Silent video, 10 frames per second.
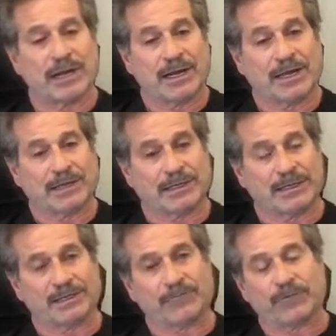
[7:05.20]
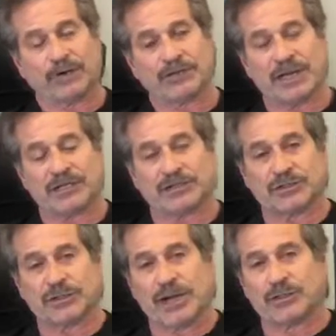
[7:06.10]
And in the first
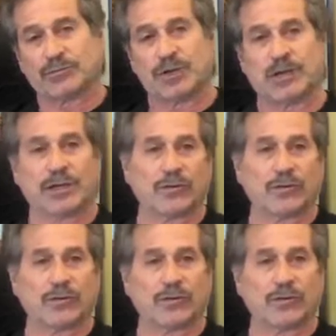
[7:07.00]
exercise, we can